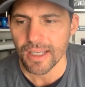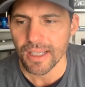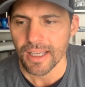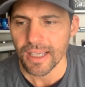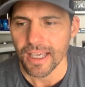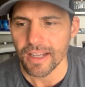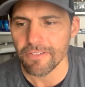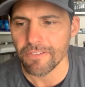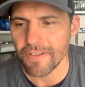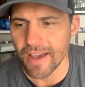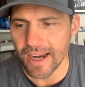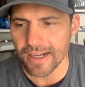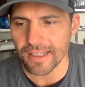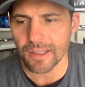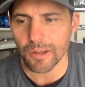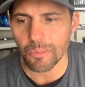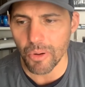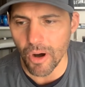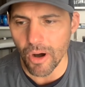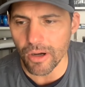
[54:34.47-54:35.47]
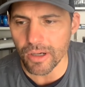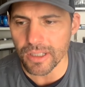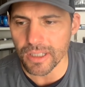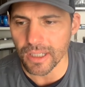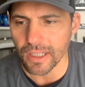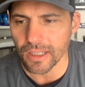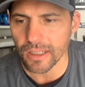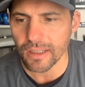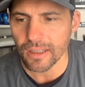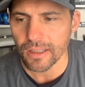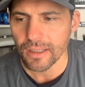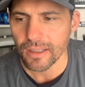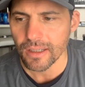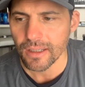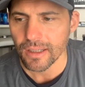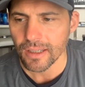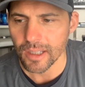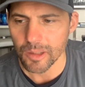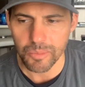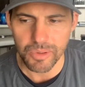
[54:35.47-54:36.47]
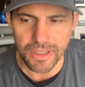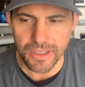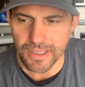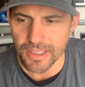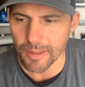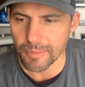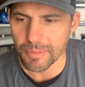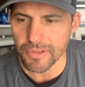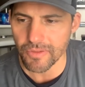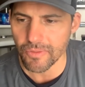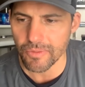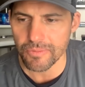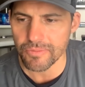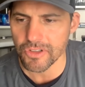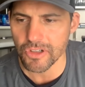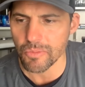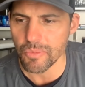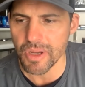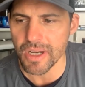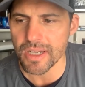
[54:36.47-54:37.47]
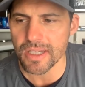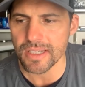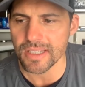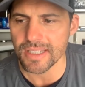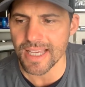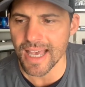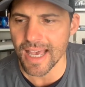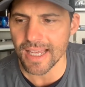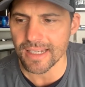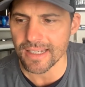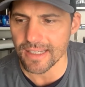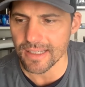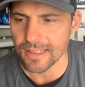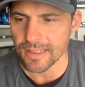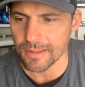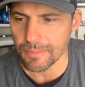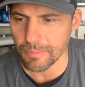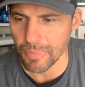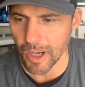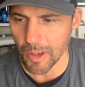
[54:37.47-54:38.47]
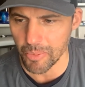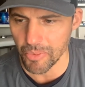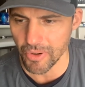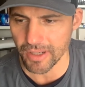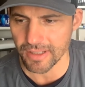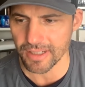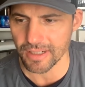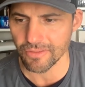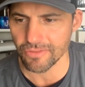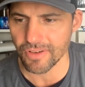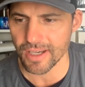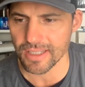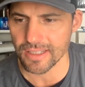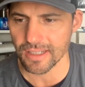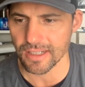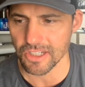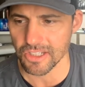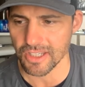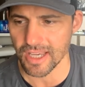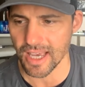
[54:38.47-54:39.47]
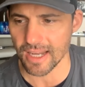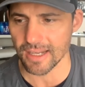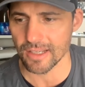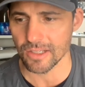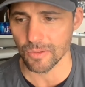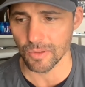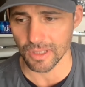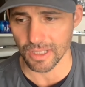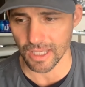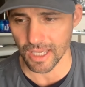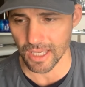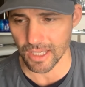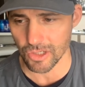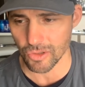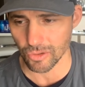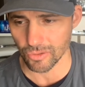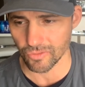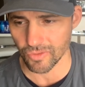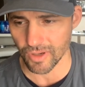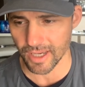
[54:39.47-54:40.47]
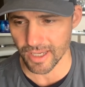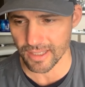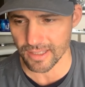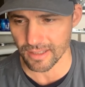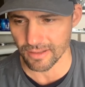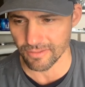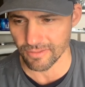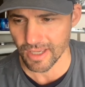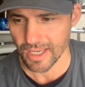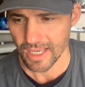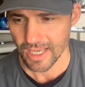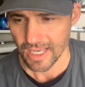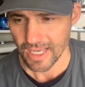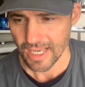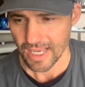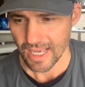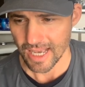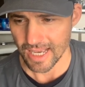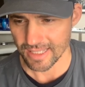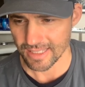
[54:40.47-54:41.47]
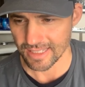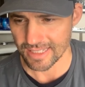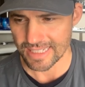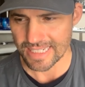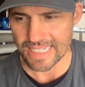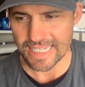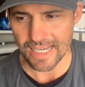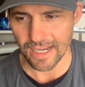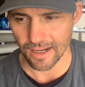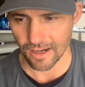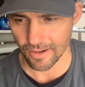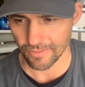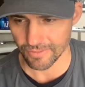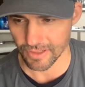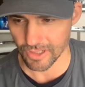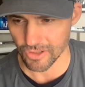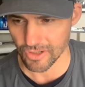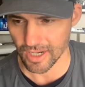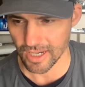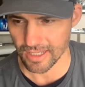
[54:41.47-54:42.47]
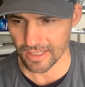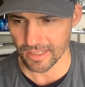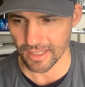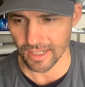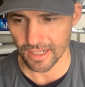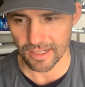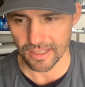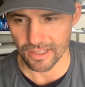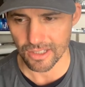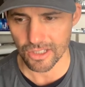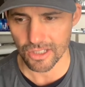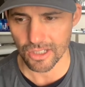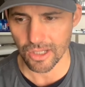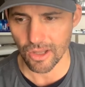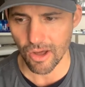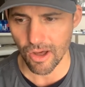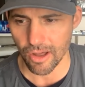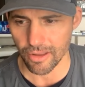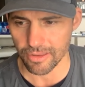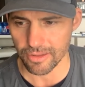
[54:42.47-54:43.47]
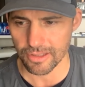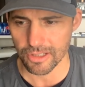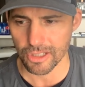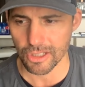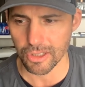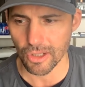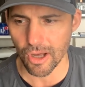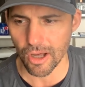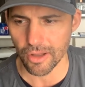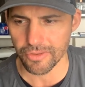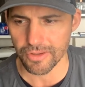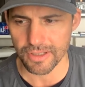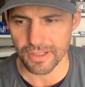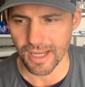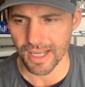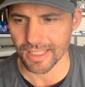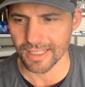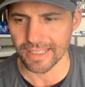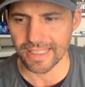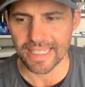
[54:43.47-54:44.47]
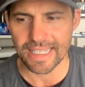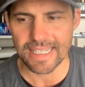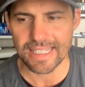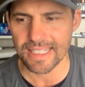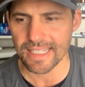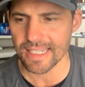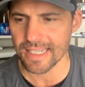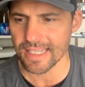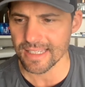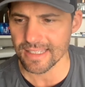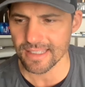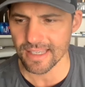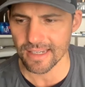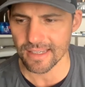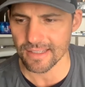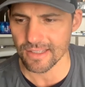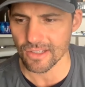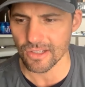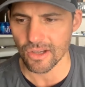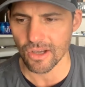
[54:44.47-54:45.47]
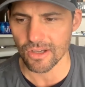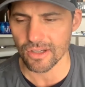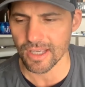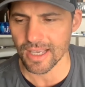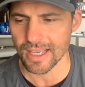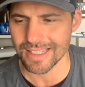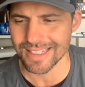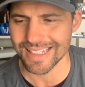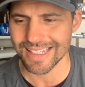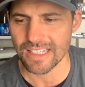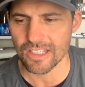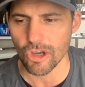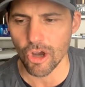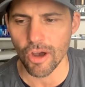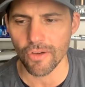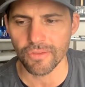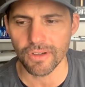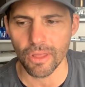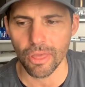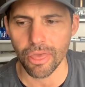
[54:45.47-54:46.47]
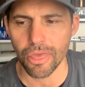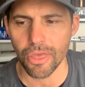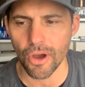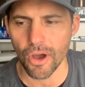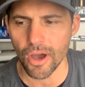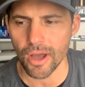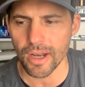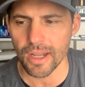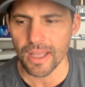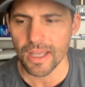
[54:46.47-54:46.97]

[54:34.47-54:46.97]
In fact, partying can be a symptom of tremendous sadness. Pieper identifies such sadness with the age old vice of acedia, often translated as sloth. Sloth is not laziness as it is often thought.